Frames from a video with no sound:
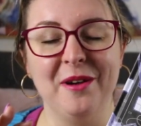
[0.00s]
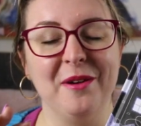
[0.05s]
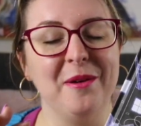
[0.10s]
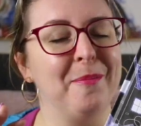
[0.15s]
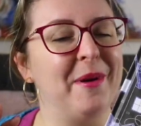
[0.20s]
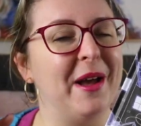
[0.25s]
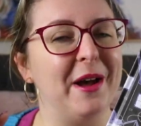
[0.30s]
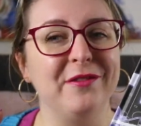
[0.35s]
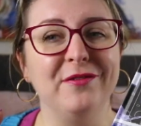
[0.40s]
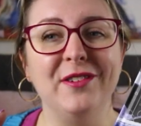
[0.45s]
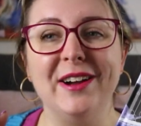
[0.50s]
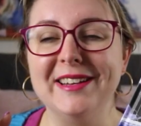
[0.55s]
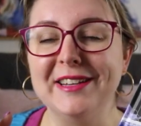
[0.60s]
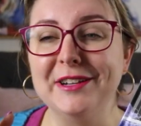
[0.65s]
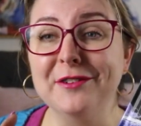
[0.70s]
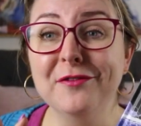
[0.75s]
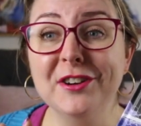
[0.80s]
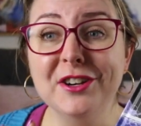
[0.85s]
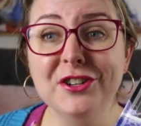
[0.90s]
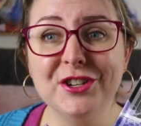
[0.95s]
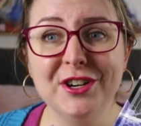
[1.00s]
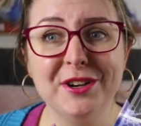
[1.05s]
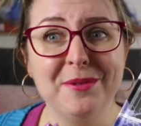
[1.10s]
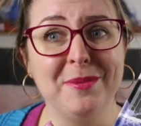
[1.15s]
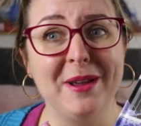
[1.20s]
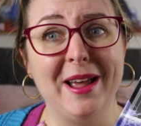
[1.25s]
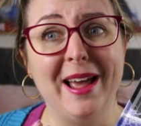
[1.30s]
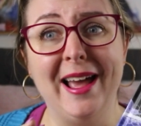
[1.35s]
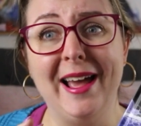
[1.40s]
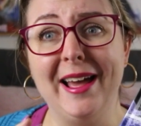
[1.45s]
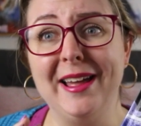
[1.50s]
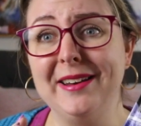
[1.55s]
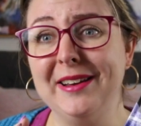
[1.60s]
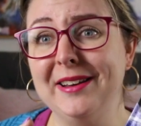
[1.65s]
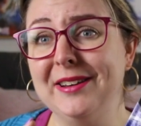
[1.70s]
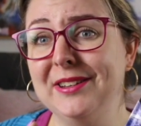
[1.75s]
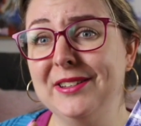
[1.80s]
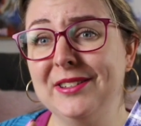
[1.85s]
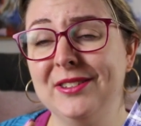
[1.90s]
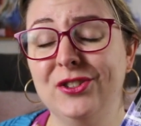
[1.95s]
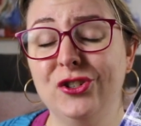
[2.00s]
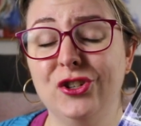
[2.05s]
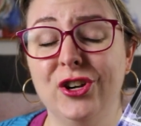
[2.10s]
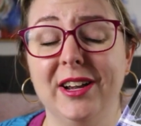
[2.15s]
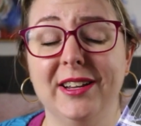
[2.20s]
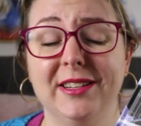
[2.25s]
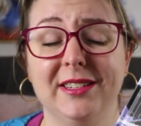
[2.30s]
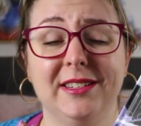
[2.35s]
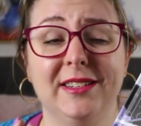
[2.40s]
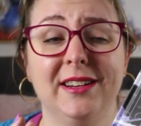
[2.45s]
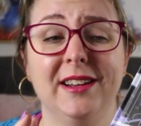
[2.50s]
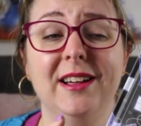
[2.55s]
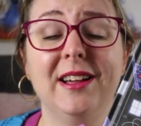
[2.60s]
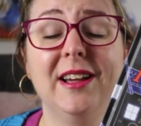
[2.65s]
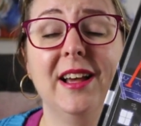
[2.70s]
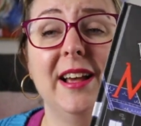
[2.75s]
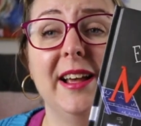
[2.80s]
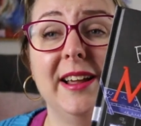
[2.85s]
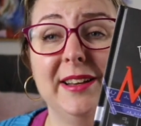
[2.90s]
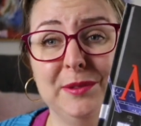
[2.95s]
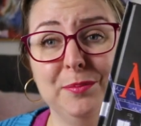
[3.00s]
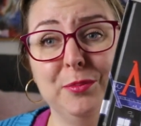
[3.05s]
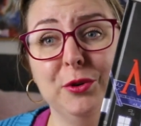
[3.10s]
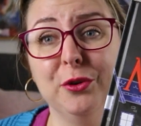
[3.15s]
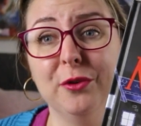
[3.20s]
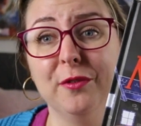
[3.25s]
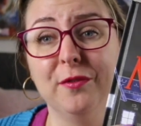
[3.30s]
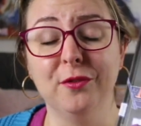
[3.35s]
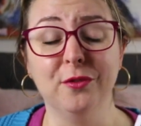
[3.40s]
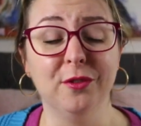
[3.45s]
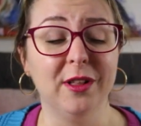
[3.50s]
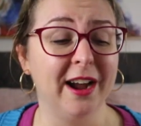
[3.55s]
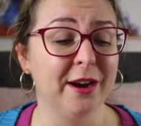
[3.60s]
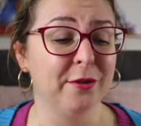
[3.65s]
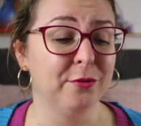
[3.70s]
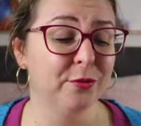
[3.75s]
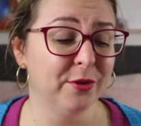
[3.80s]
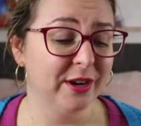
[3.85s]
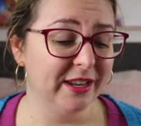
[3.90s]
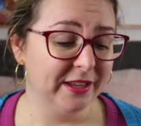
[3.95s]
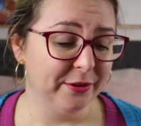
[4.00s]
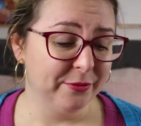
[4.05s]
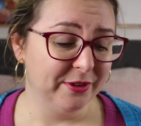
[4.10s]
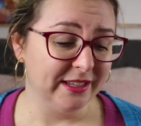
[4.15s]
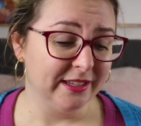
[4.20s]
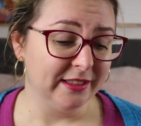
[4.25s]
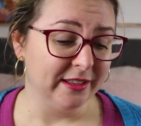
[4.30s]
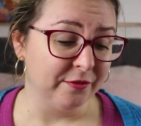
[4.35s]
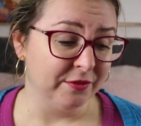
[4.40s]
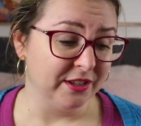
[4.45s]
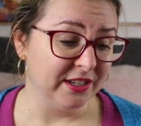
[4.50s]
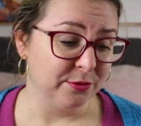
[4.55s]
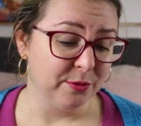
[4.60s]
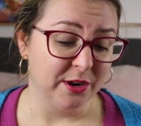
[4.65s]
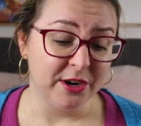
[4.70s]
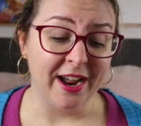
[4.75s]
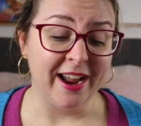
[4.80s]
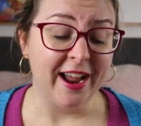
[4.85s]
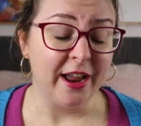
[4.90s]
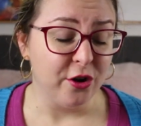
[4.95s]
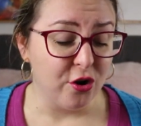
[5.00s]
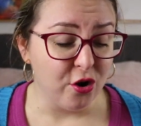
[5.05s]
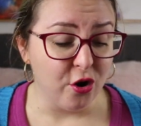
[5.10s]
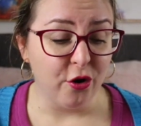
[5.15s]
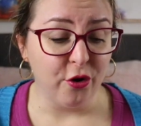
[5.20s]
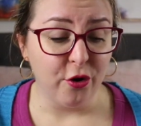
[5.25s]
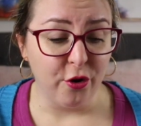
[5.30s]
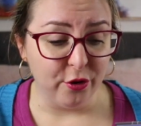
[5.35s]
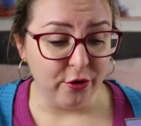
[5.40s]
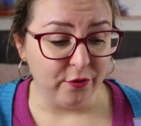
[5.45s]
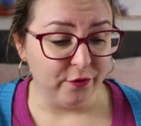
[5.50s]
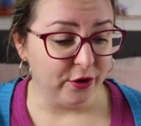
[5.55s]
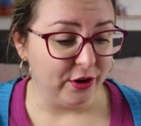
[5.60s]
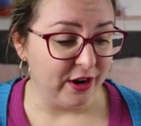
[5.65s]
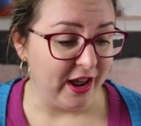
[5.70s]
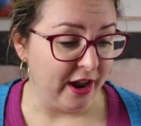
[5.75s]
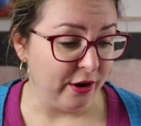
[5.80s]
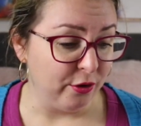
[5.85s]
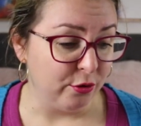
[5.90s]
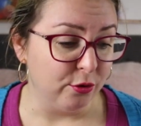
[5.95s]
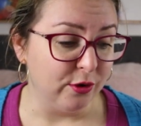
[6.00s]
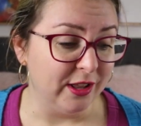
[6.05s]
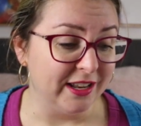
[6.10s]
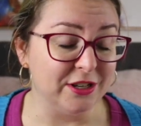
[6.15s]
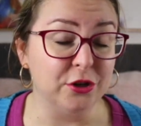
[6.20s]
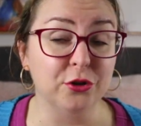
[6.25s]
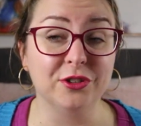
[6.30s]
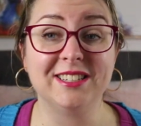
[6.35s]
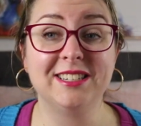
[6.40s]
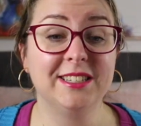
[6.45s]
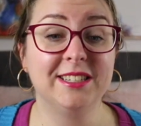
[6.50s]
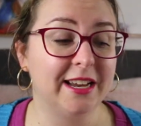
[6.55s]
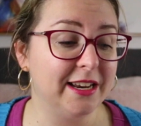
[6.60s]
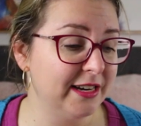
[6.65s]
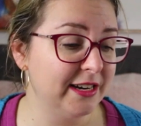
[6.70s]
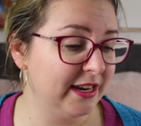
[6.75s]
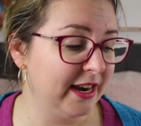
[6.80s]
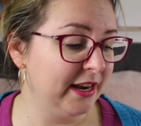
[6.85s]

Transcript: about finding friendship and it is just, it's beautiful. I really, really love this one. I had not heard of it at all. I'd not seen it